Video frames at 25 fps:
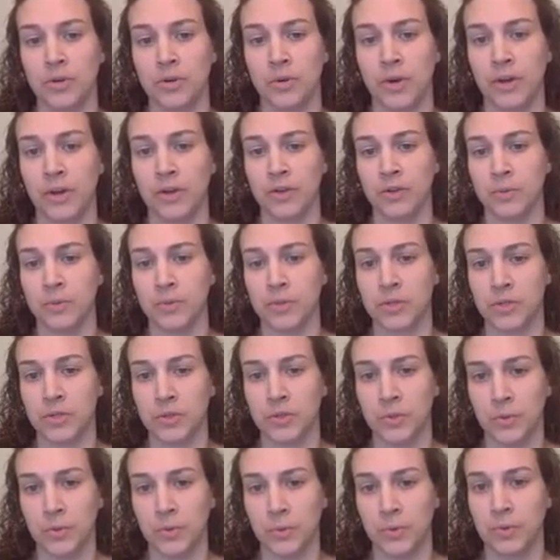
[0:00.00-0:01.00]
algebra
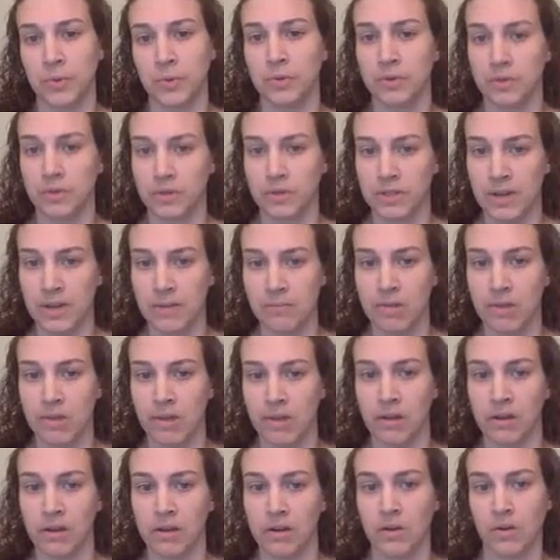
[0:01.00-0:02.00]
2. Same thing
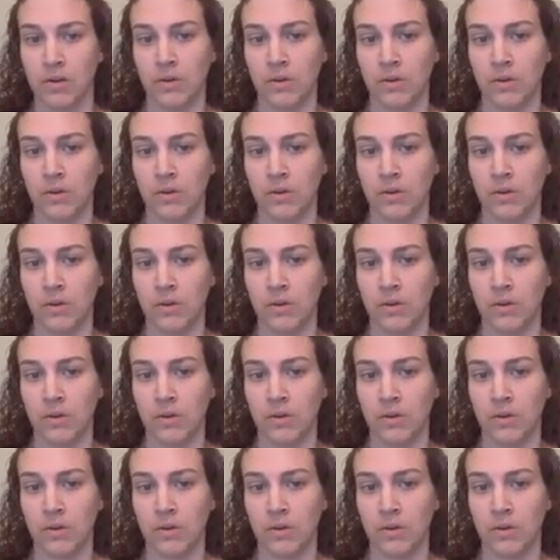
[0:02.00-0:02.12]
here.